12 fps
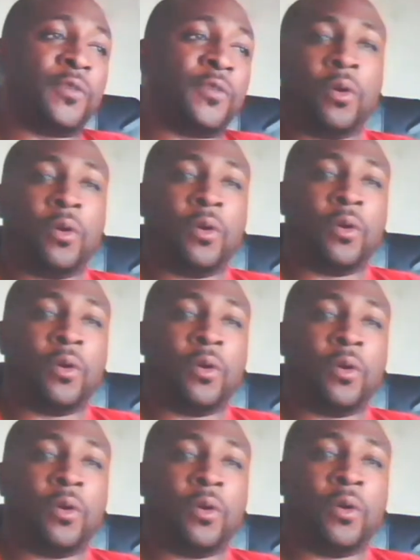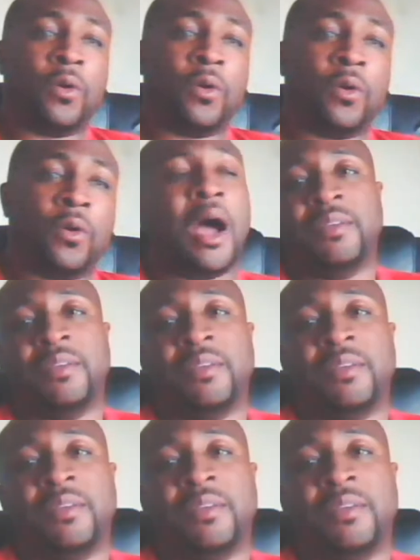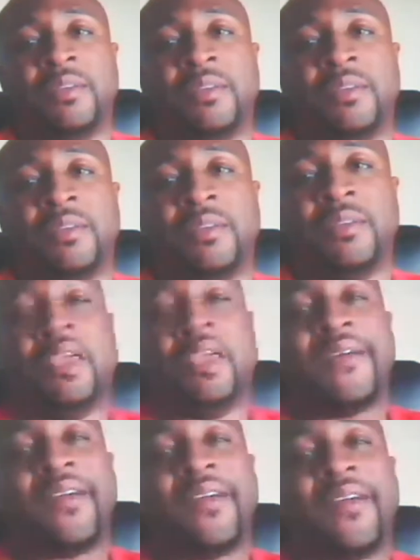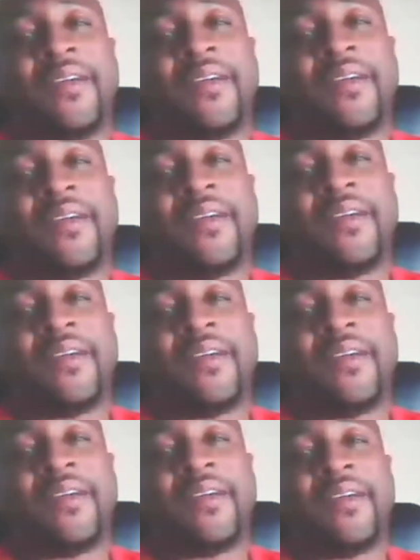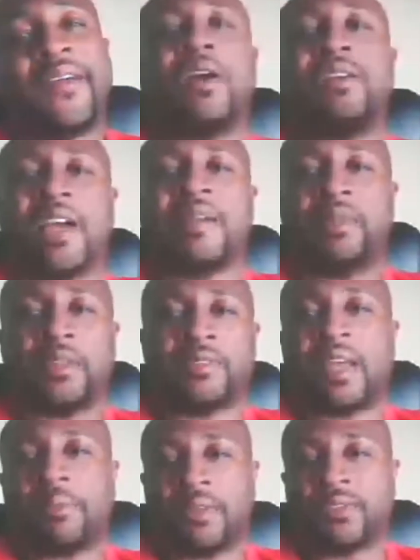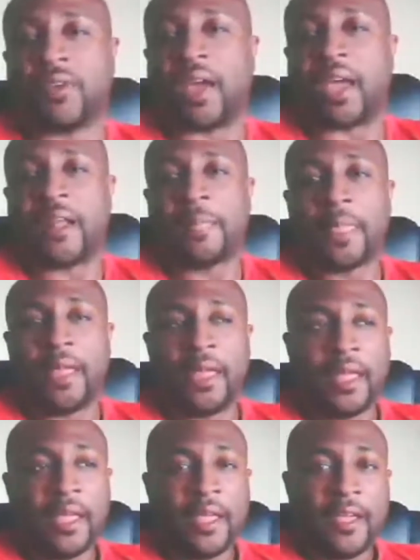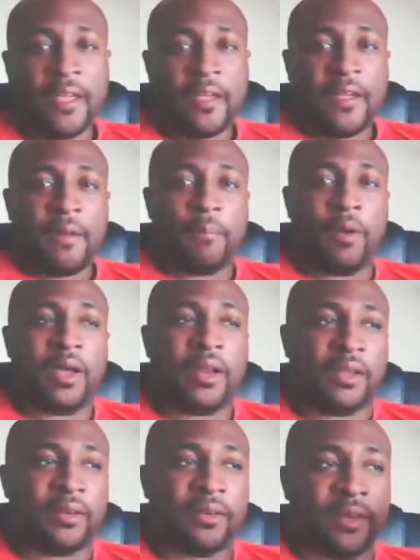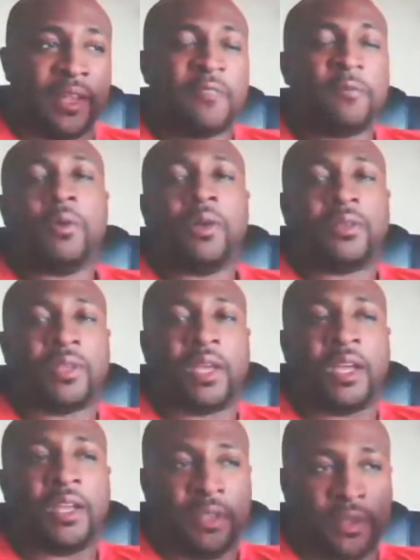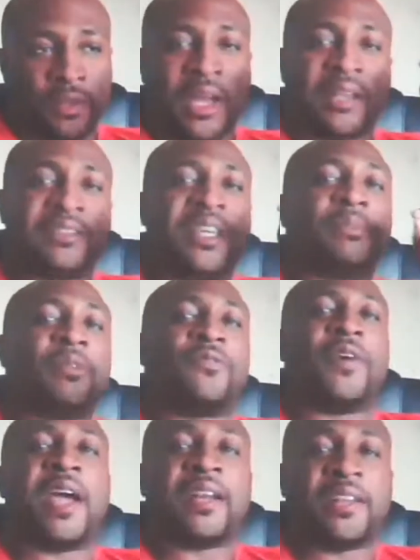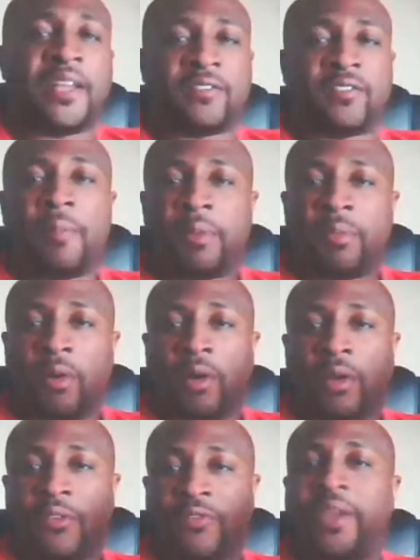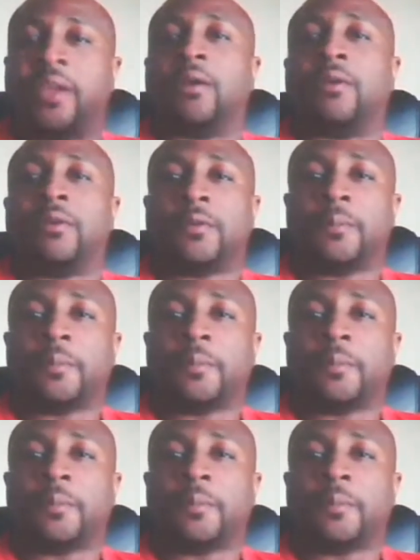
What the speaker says: You know, I should succeed. But what I'm realizing now, I have to learn to accept. It took me a hard time to accept this fact. But Dave Wood said you got to accept the fact that some people are going to fail.